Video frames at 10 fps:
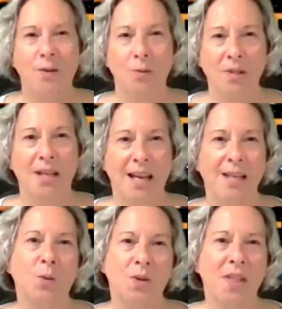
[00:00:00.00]
it was the
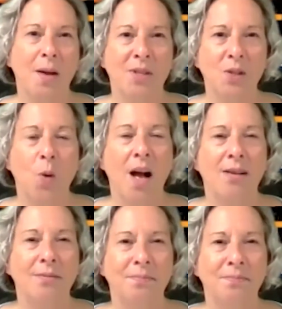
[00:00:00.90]
case with them as
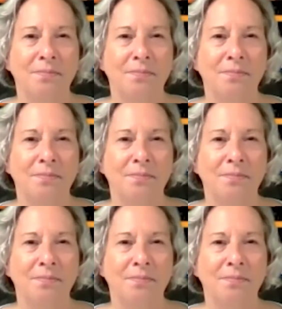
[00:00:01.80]
well.